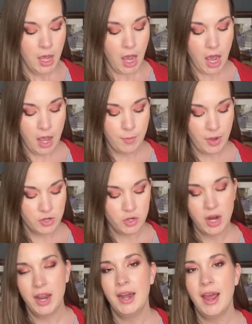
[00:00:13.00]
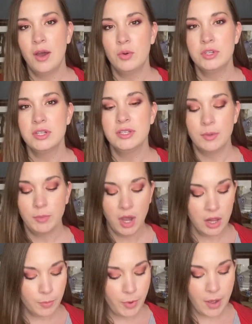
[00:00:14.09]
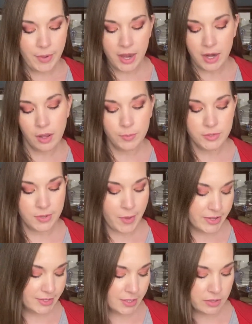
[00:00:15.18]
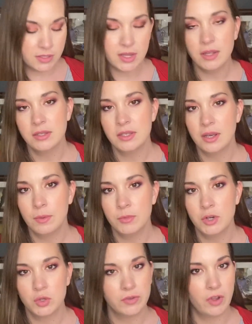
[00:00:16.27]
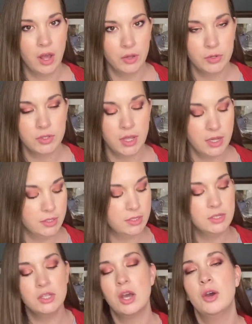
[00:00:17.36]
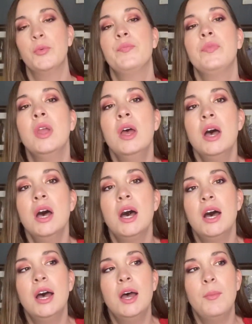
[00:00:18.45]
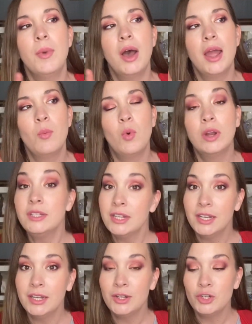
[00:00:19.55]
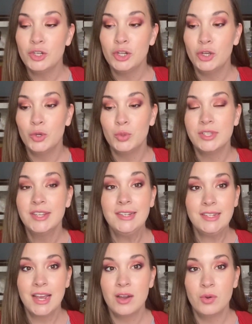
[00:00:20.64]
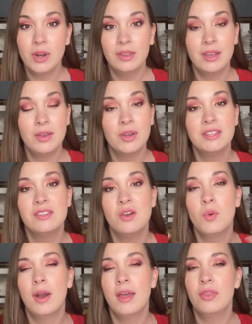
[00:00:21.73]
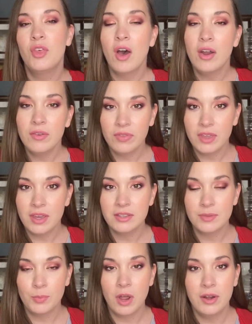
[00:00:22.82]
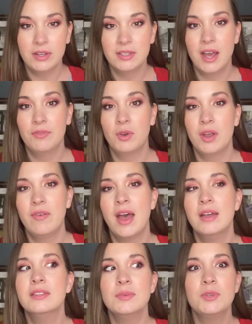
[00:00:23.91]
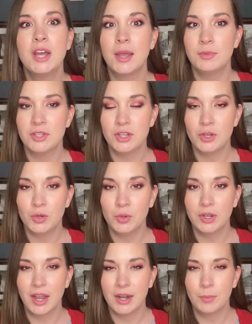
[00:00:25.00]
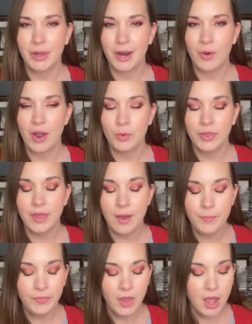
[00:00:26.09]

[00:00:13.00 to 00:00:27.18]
trying out some Colourpop items, some essence, and some Dose of Colors things. So I wanted to sit down and let you guys know what I thought of these products after I've had some time to kind of play around with them.